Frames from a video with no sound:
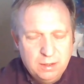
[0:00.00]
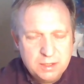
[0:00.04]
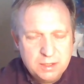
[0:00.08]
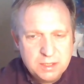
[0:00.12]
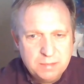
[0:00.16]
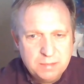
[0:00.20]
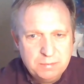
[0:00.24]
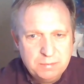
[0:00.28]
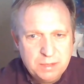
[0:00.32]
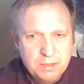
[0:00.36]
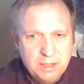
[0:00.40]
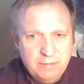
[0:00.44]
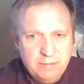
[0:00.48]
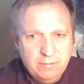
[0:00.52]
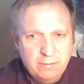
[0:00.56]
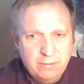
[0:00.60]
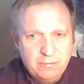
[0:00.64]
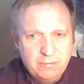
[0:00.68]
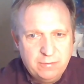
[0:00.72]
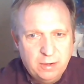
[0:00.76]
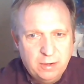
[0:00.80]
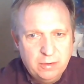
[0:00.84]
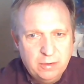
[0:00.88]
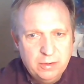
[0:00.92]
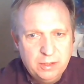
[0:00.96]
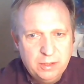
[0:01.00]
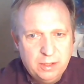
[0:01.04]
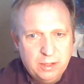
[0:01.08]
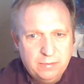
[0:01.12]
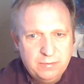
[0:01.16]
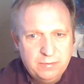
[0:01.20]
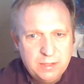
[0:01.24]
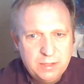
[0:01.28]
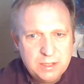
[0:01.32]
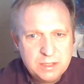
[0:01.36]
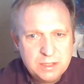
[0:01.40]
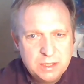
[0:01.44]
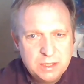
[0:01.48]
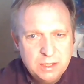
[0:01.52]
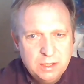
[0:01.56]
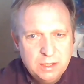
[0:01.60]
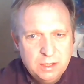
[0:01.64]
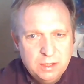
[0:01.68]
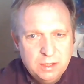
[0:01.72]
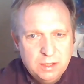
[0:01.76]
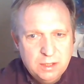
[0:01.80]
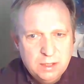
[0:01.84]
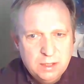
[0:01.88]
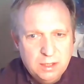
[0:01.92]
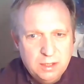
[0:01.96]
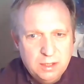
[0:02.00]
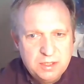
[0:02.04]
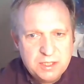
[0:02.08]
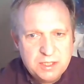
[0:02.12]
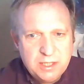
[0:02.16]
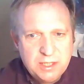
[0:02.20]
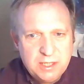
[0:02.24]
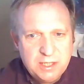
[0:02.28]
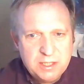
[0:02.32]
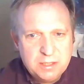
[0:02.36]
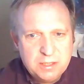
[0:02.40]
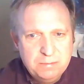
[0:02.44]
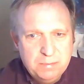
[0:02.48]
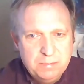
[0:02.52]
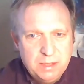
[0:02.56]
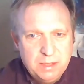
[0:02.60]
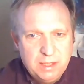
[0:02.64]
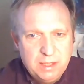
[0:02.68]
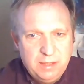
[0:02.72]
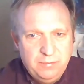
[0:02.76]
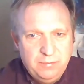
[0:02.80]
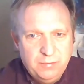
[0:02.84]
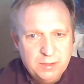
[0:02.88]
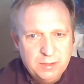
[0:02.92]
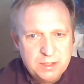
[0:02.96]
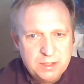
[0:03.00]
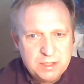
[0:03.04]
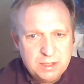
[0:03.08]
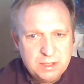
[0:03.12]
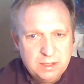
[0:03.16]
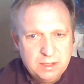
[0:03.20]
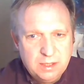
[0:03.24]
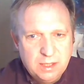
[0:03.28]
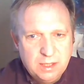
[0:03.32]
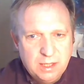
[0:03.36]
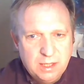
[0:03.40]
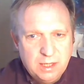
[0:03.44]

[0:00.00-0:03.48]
somebody in the Foreign Office who said to me that